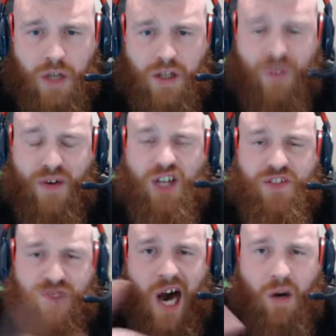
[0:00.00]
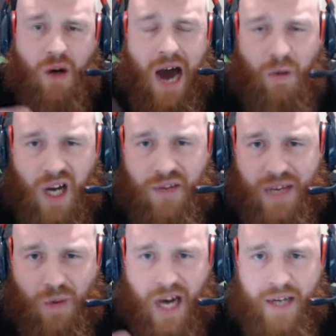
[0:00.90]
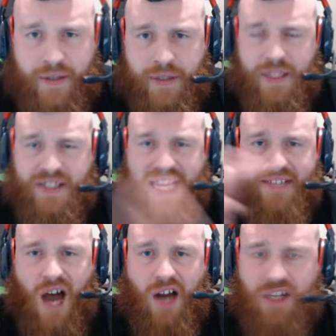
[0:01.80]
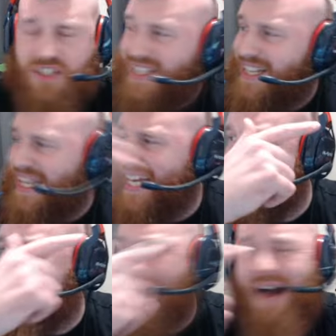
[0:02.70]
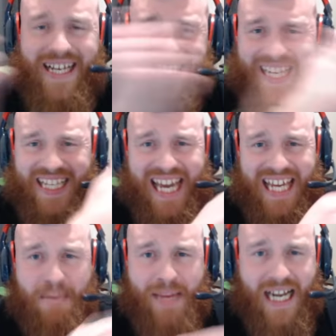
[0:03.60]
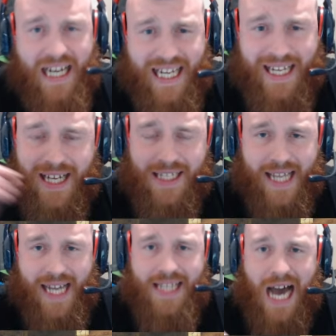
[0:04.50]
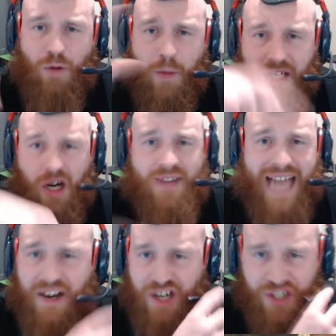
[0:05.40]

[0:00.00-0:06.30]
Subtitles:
The first follower on 1v1. TikTokers, link in the bio. Get to the kick immediately. TikTok will be going down here